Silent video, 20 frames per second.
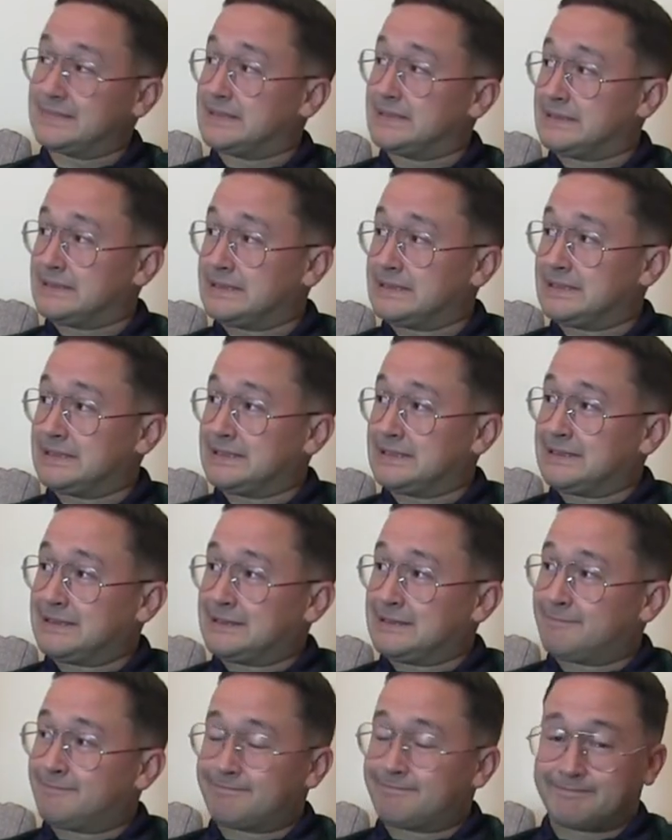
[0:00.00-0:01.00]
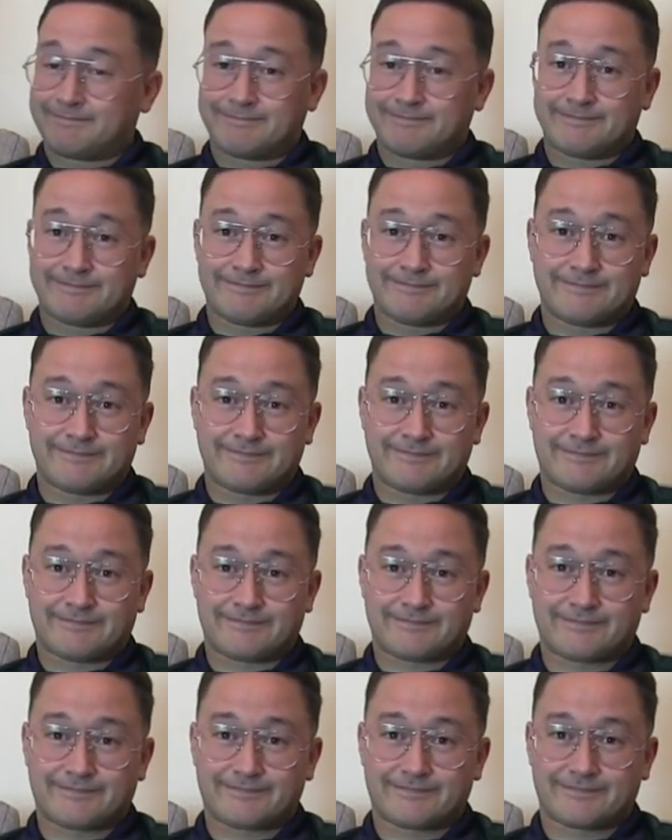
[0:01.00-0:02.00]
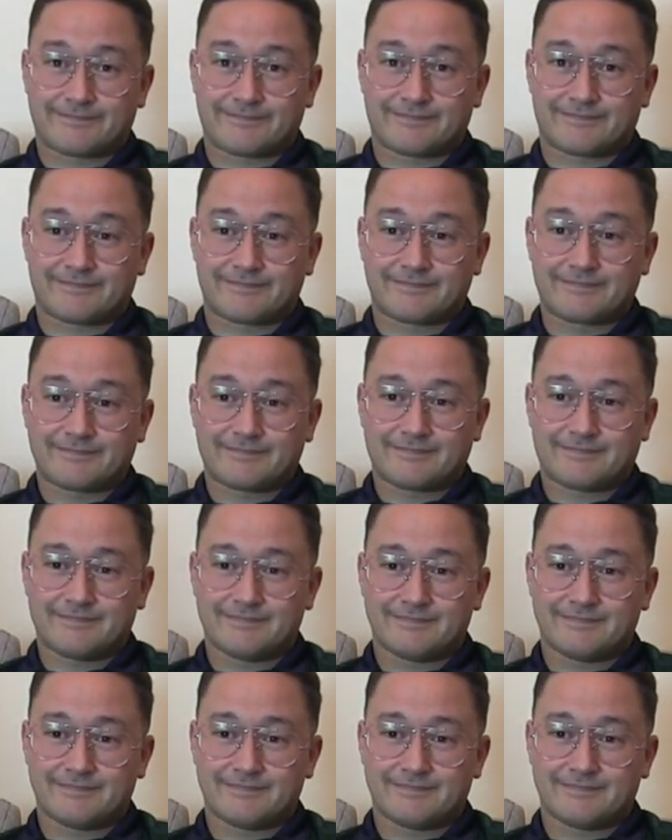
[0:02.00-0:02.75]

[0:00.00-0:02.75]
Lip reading: (silent)